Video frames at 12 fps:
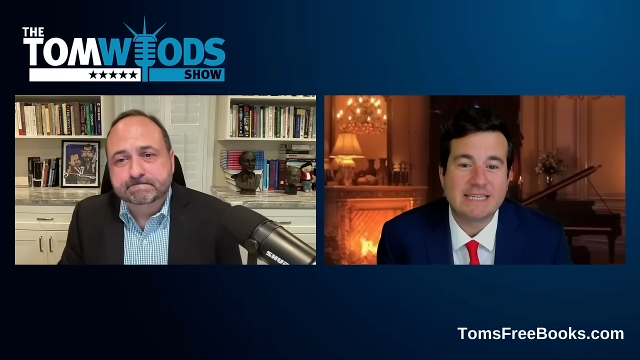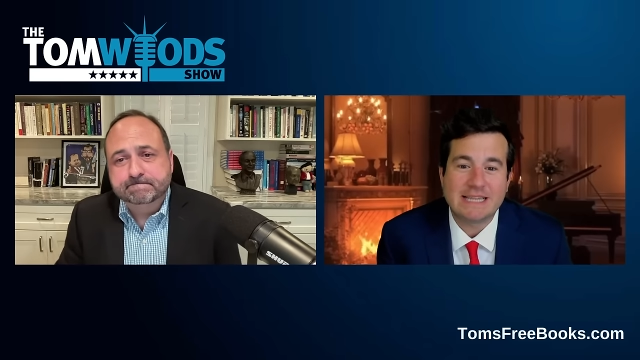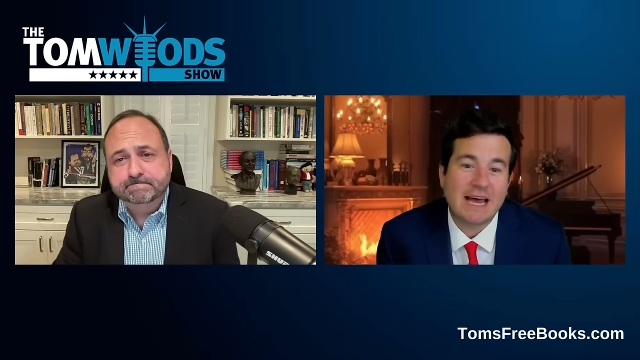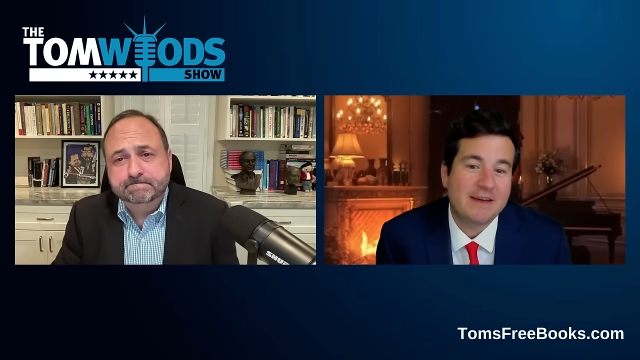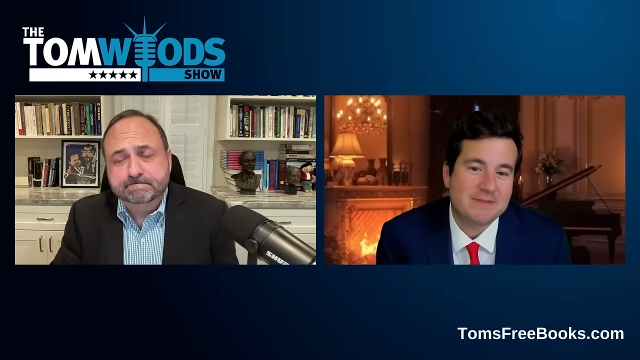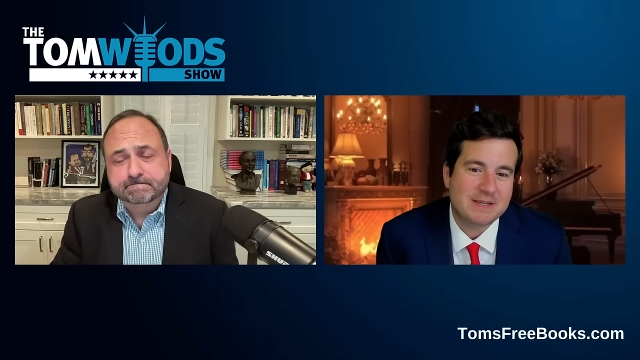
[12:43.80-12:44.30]

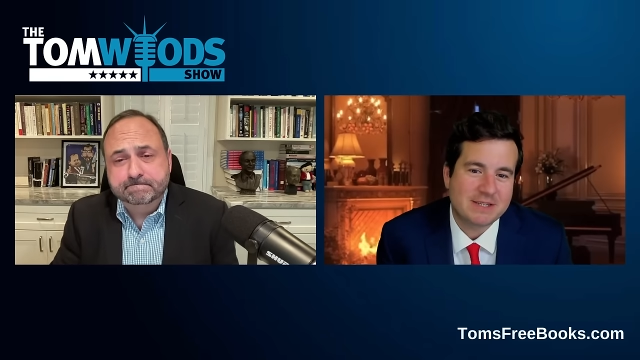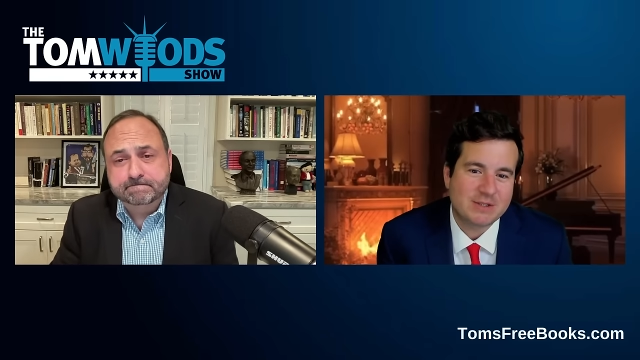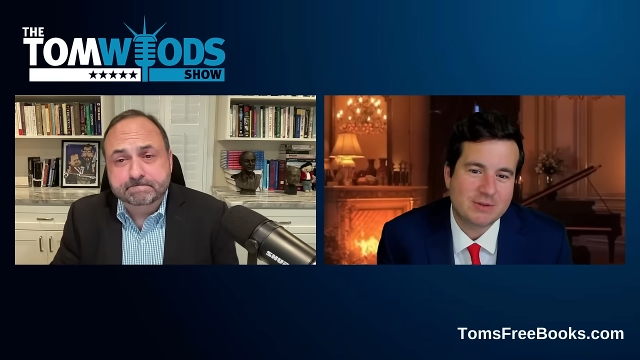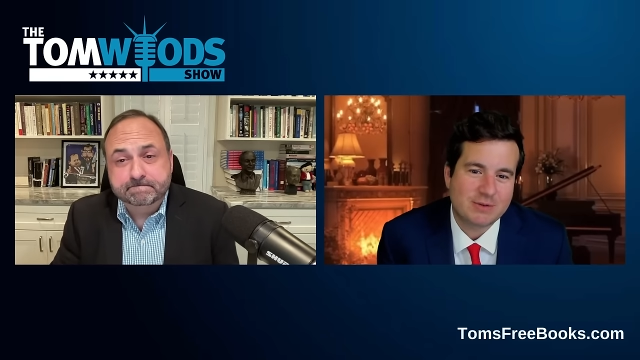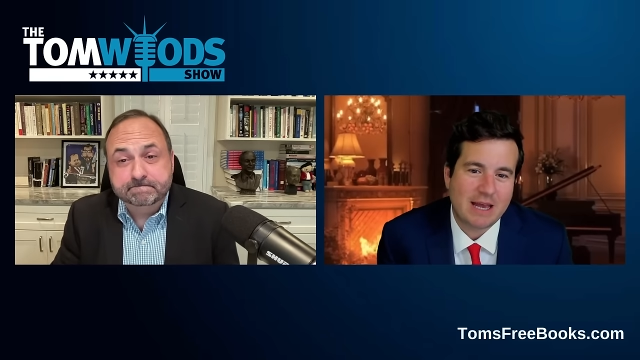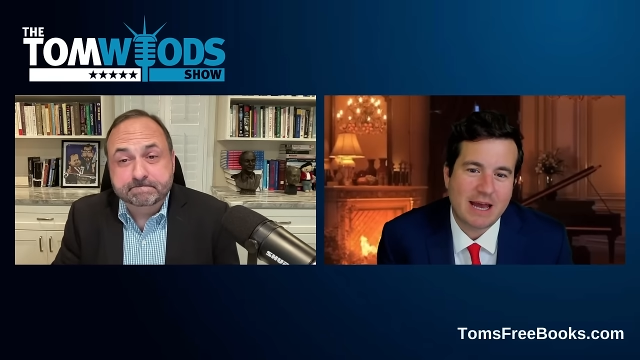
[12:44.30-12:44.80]
Speaker 1: leftists.
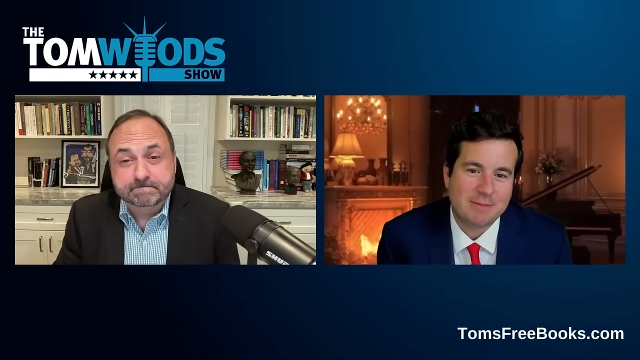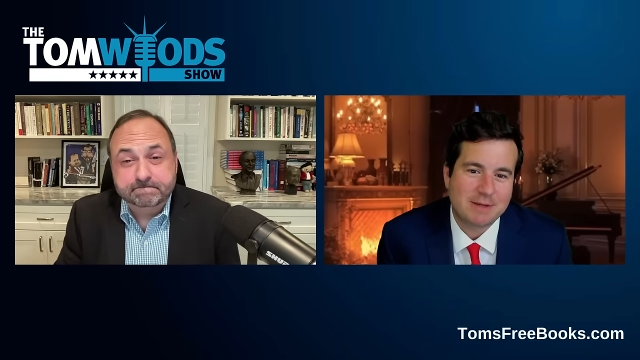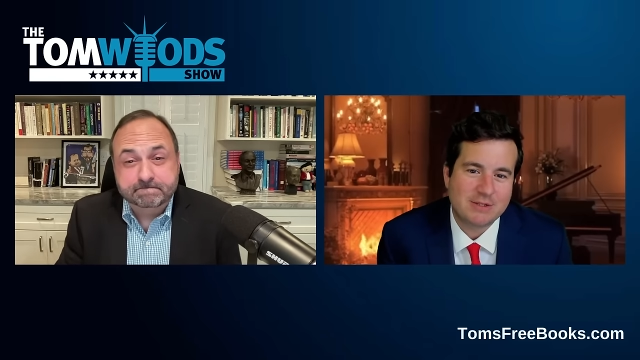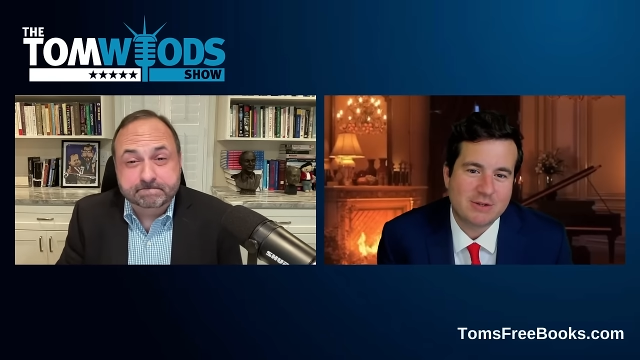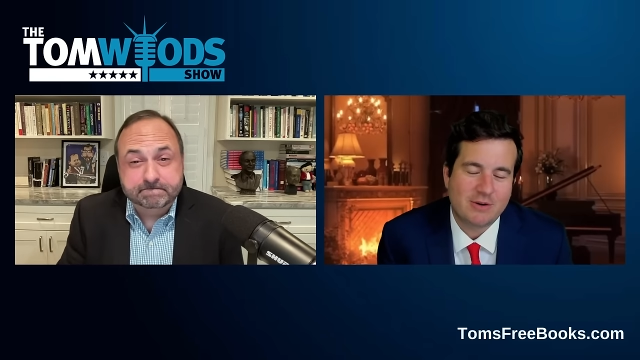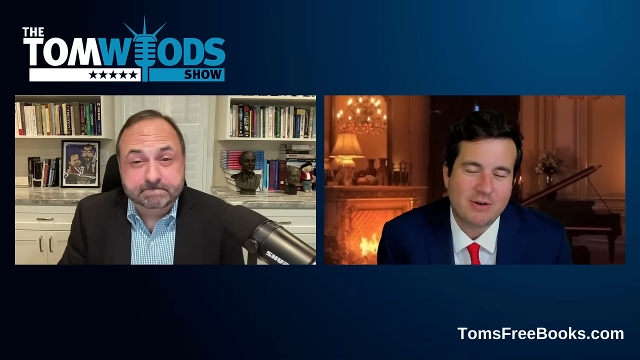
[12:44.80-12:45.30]
So, yeah, I
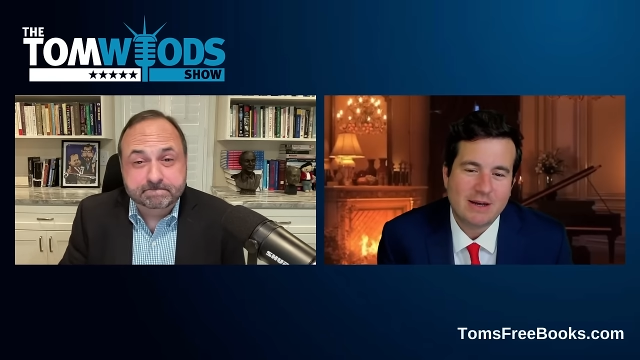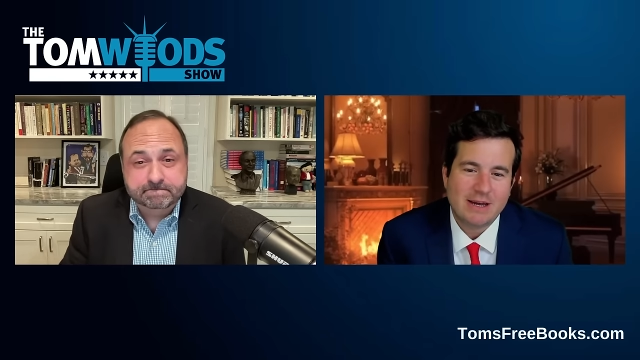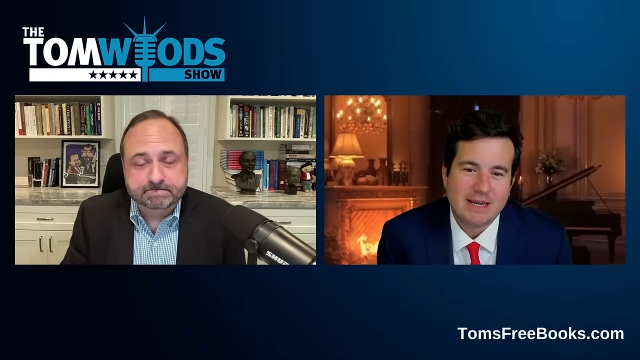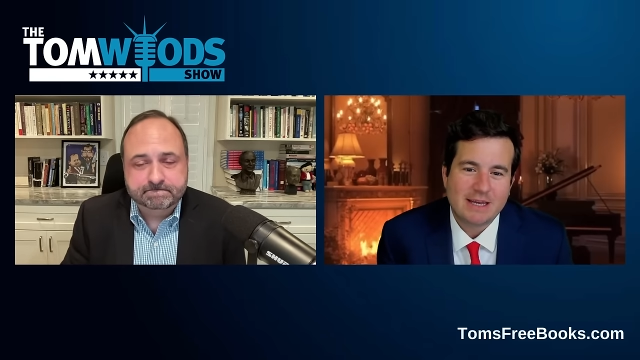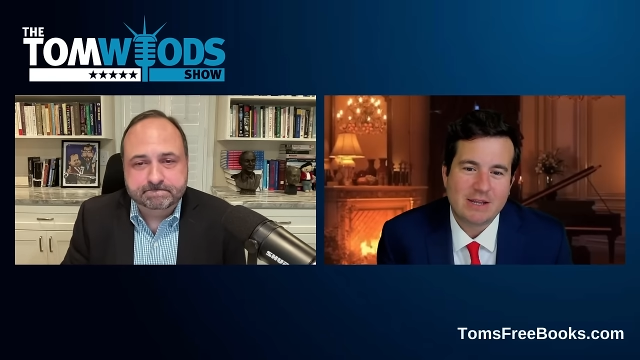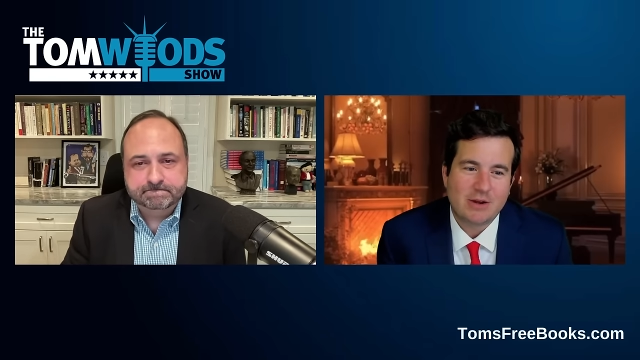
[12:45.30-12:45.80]
mean, so,
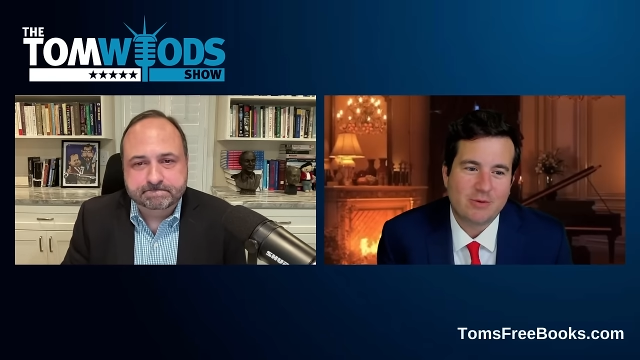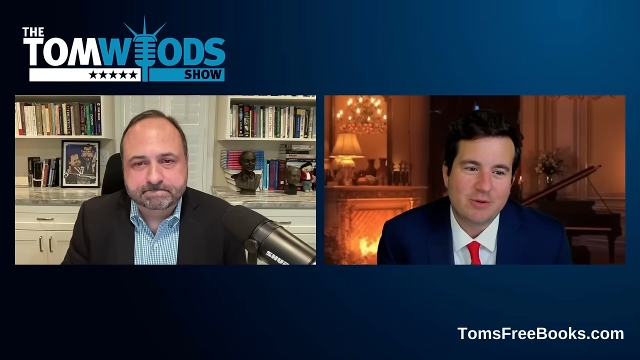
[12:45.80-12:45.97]
you know, with